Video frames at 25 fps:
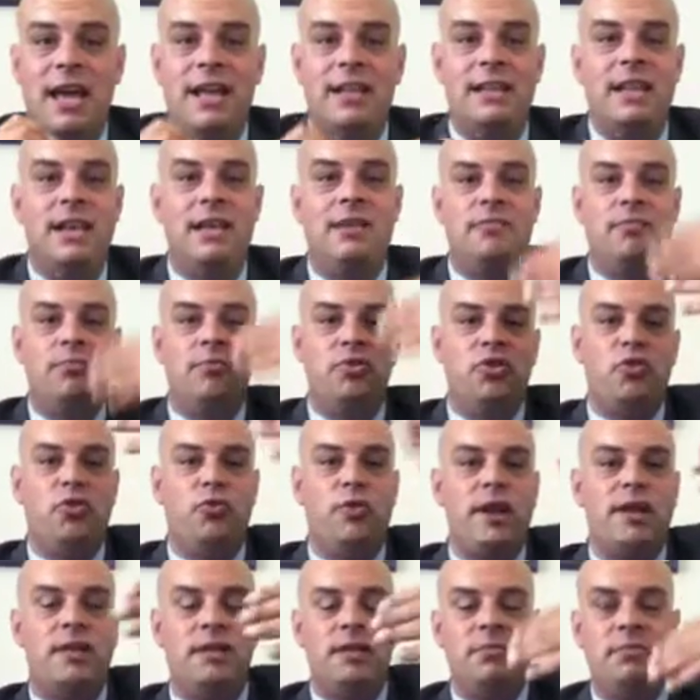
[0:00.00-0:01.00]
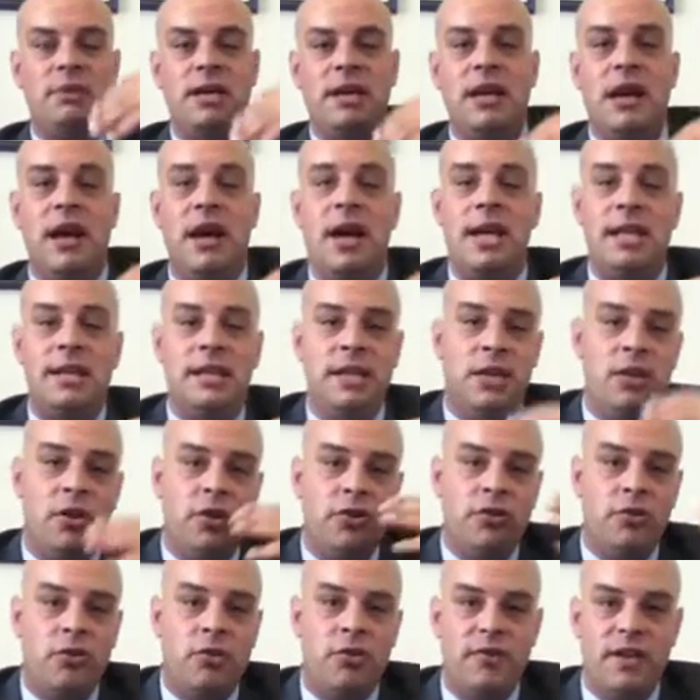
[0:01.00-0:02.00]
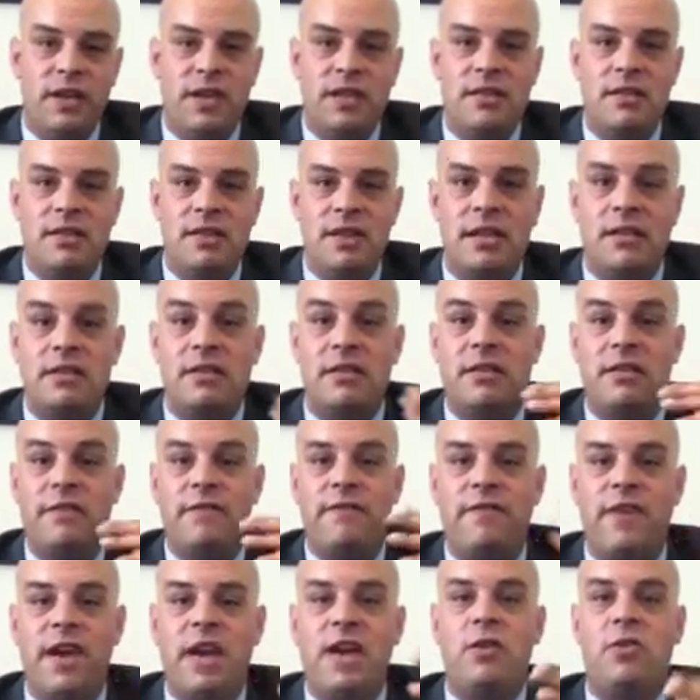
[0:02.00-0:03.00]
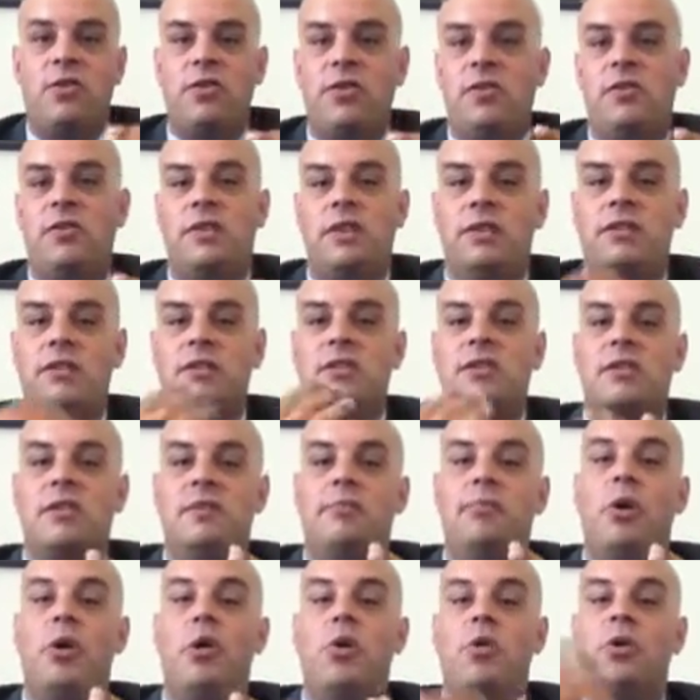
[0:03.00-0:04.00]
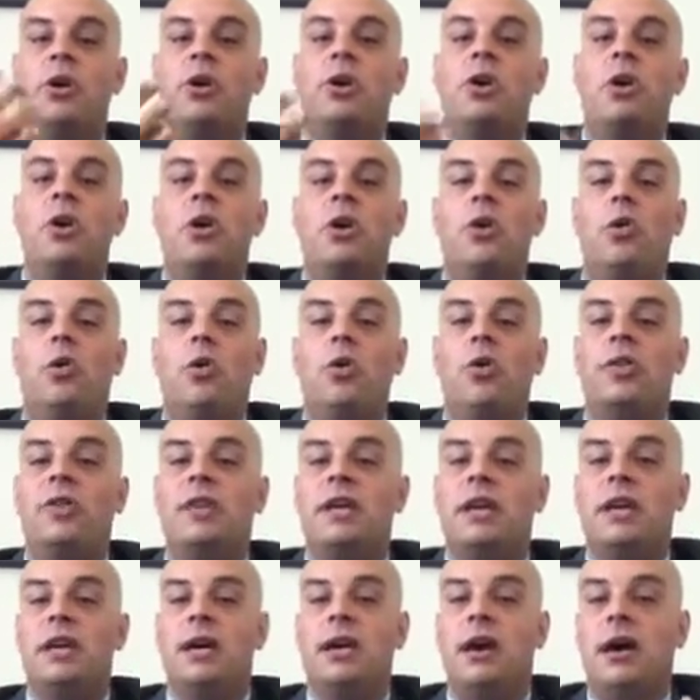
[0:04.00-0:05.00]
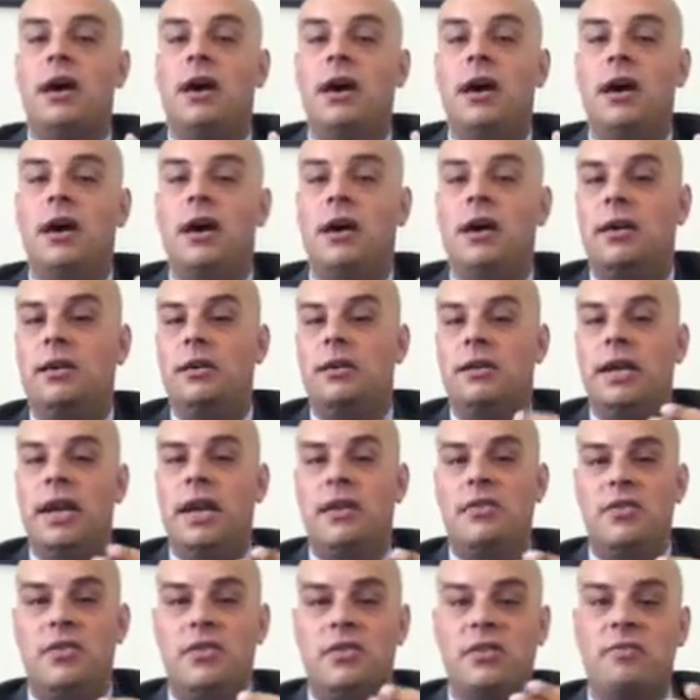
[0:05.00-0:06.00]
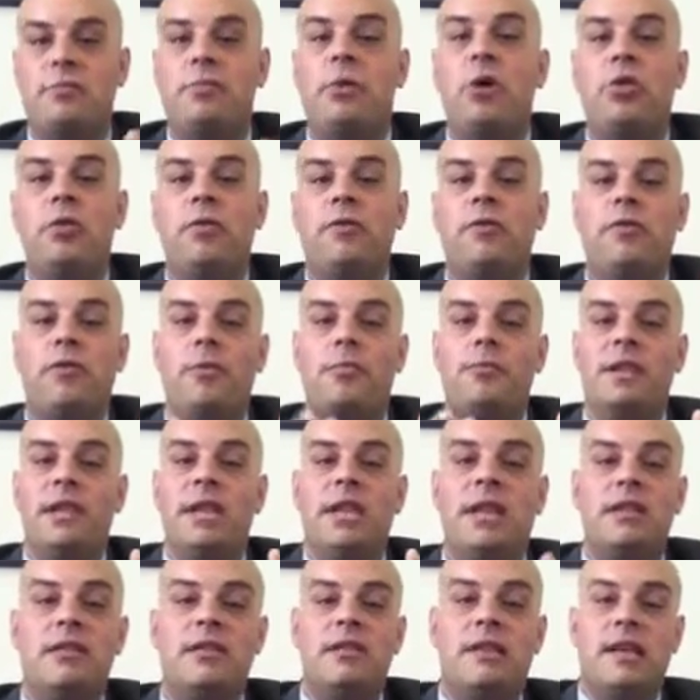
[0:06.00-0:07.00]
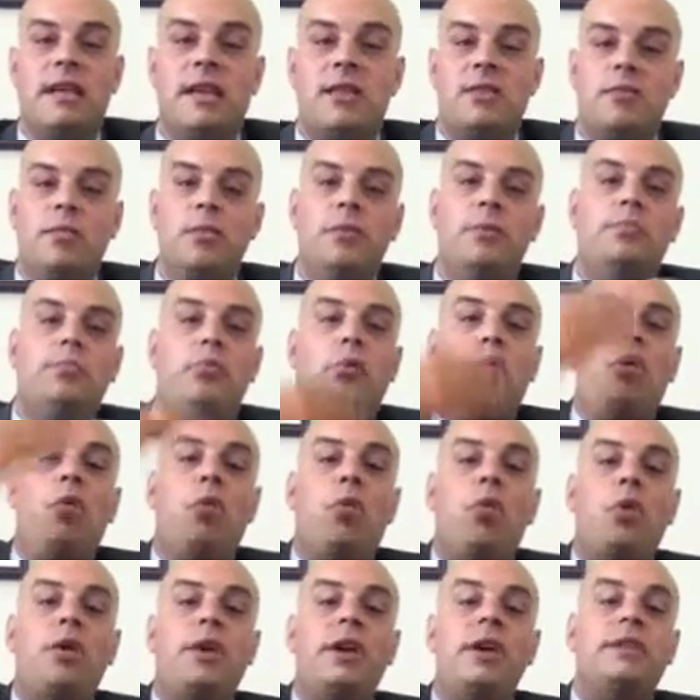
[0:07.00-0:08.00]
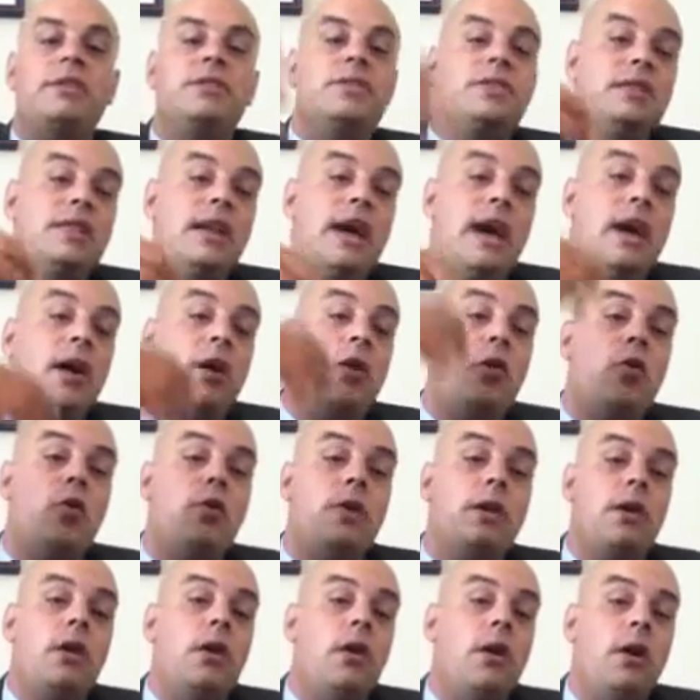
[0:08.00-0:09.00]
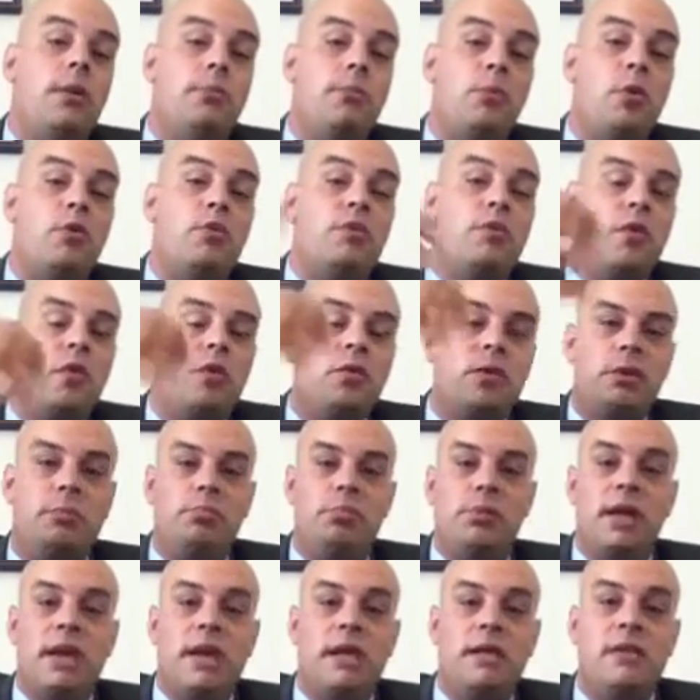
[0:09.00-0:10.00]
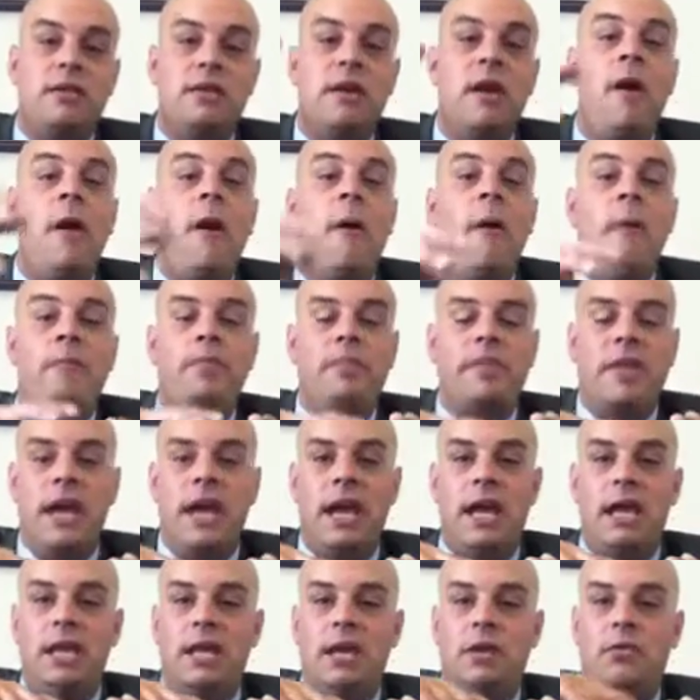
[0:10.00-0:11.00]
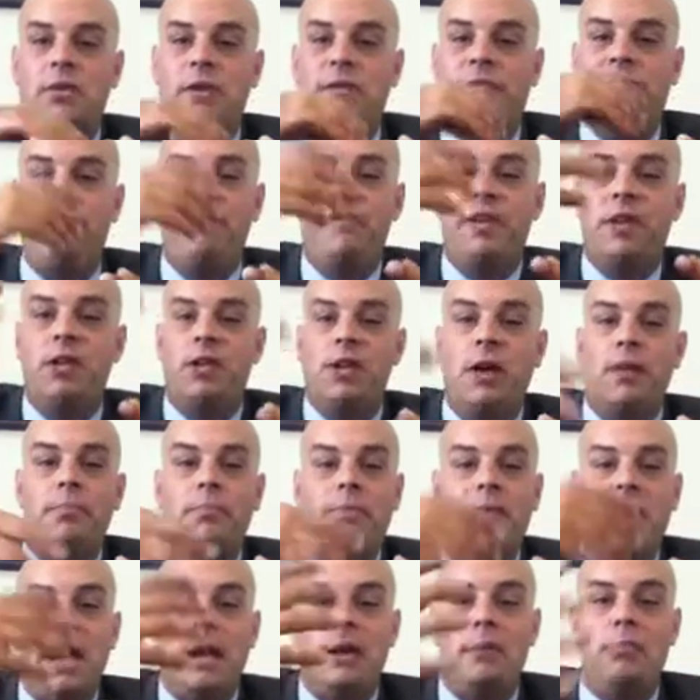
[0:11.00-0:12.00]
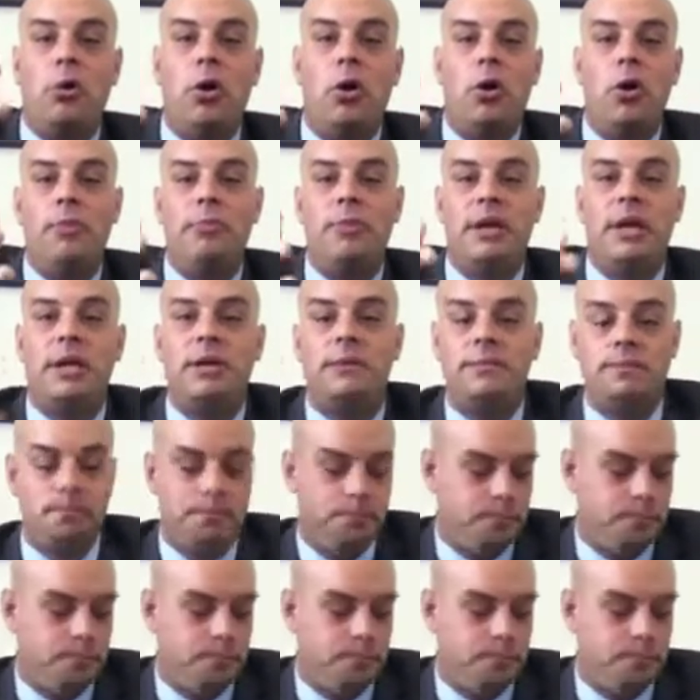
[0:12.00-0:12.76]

And then directly behind the altar of incense, the veil, so that the smoke, or the smoke from the incense would pour into that holy, most holy place, and it would fill up that apartment.